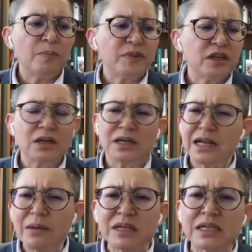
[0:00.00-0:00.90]

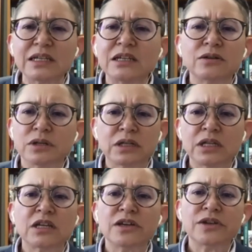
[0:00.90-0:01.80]
economically or in
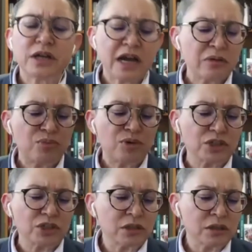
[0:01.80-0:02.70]
any other kind of
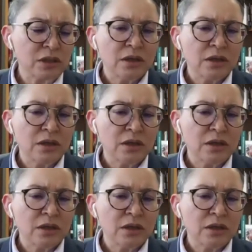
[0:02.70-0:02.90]
pressure,